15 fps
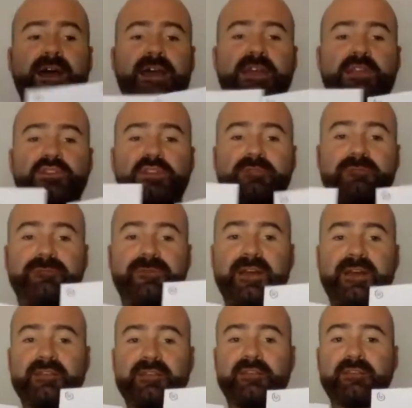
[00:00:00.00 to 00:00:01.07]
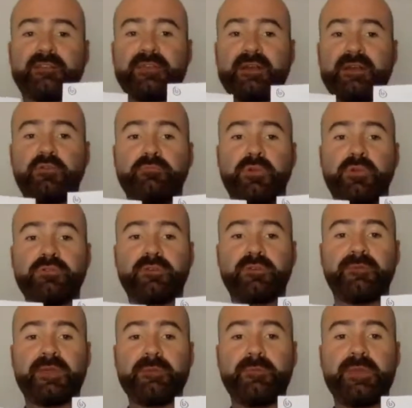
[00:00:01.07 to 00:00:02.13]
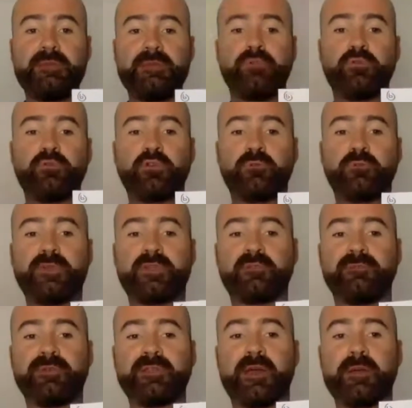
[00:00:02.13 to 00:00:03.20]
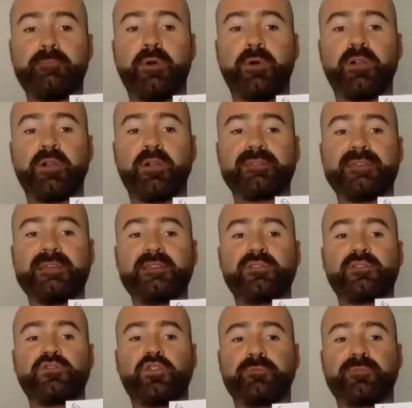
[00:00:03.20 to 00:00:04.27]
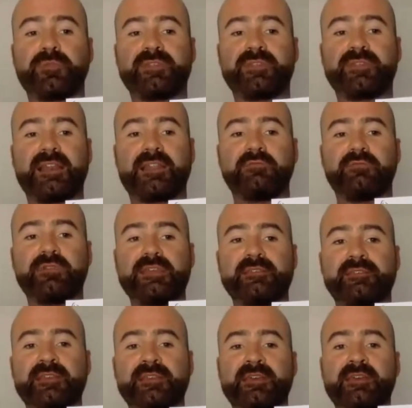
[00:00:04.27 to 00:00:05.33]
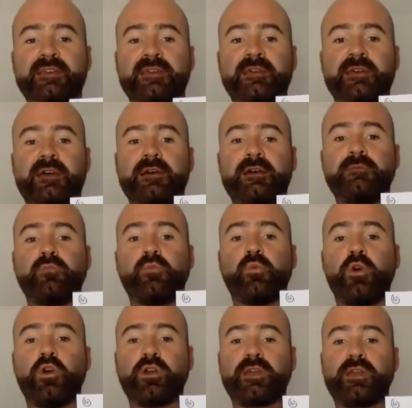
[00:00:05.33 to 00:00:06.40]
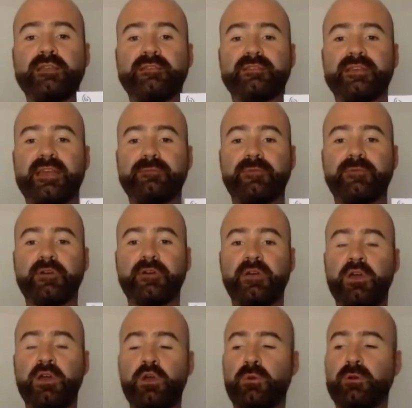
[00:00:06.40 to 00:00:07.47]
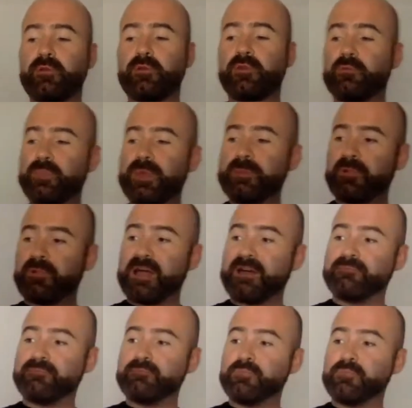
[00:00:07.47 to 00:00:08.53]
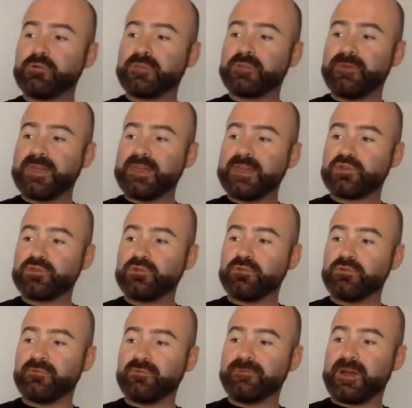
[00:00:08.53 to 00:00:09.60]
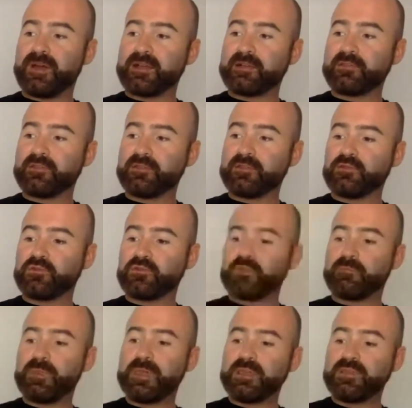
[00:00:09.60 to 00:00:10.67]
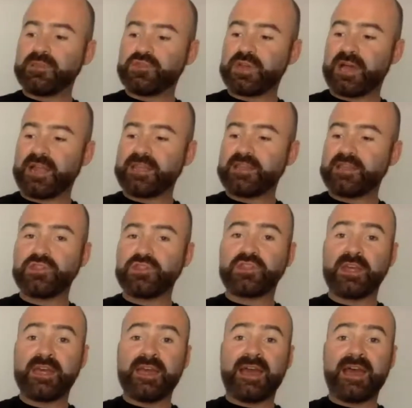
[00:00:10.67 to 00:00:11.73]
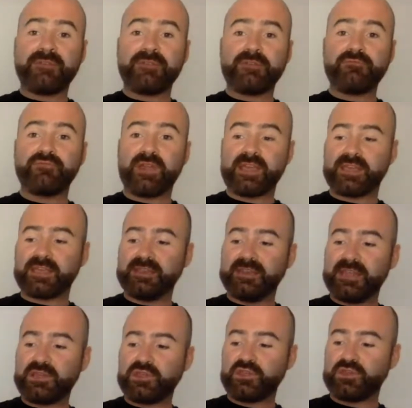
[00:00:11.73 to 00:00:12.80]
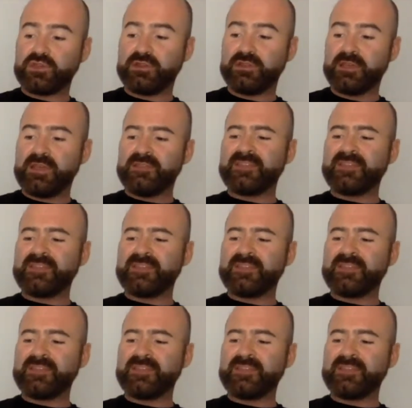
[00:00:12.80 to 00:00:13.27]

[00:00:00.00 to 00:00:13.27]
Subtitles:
hygiene factors that could motivate people could be something like policies, job salaries, working together, whereas some people have motivational factors such as being challenged, having recognition,